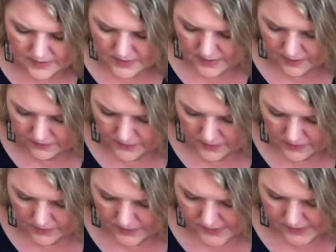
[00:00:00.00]

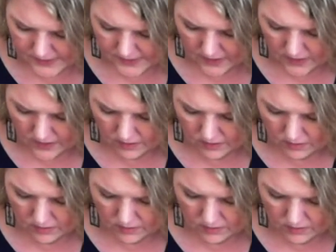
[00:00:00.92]
definitely see
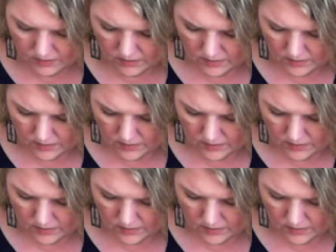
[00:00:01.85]
her